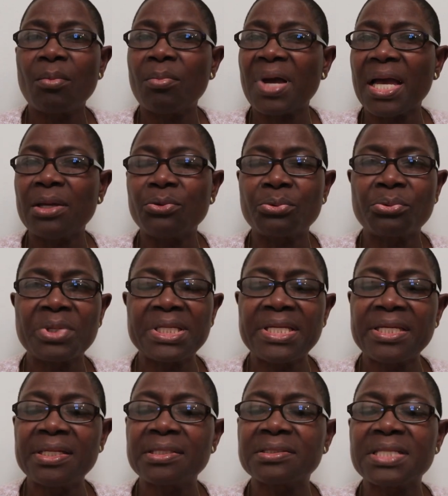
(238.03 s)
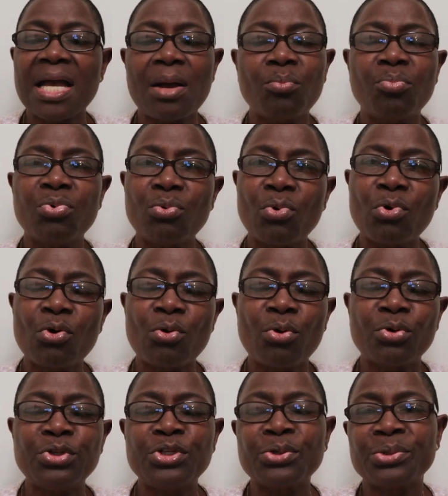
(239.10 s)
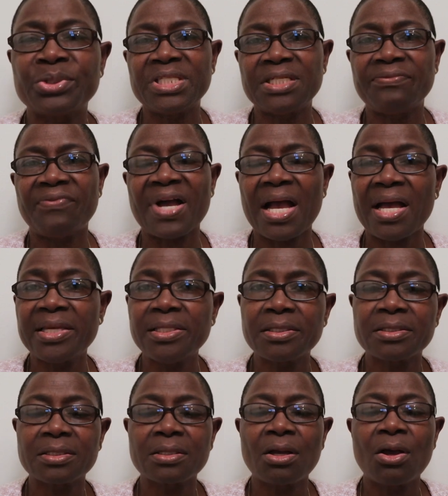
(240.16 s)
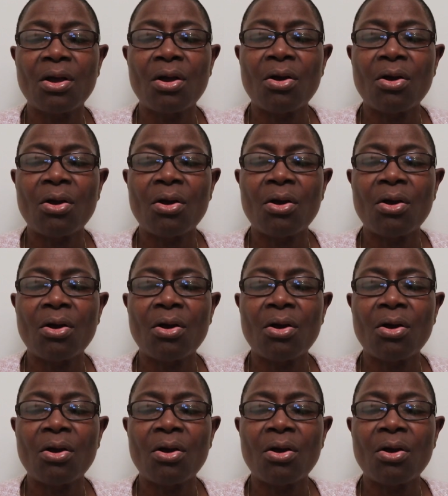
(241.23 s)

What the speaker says: by reading that book on device